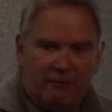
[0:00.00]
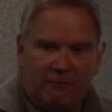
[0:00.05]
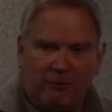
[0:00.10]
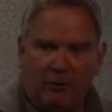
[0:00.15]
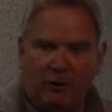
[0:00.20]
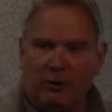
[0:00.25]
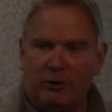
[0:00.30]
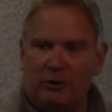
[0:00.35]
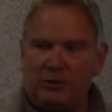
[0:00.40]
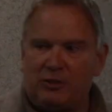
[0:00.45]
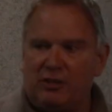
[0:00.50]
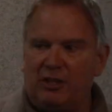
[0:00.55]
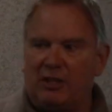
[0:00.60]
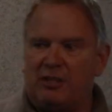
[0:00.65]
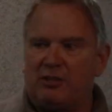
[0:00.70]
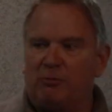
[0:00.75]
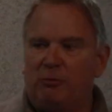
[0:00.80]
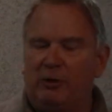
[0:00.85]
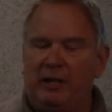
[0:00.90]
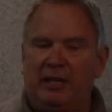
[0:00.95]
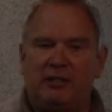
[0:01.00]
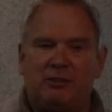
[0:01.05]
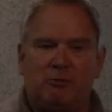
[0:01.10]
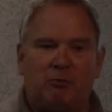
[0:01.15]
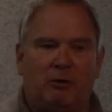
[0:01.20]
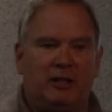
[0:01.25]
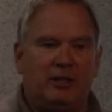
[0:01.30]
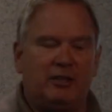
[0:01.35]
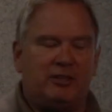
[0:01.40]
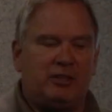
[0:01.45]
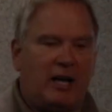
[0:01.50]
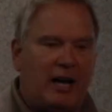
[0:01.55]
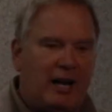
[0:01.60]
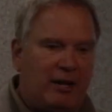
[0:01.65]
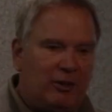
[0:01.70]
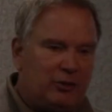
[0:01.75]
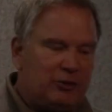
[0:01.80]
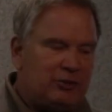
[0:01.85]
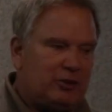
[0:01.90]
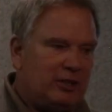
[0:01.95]
for those 6 weeks while a
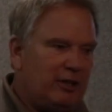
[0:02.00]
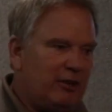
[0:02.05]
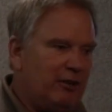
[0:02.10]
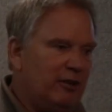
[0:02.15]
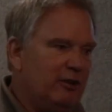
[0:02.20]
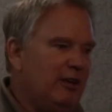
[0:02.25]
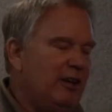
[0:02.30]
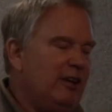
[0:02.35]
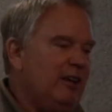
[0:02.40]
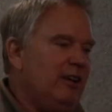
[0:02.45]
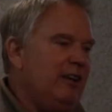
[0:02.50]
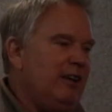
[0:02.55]
tile setter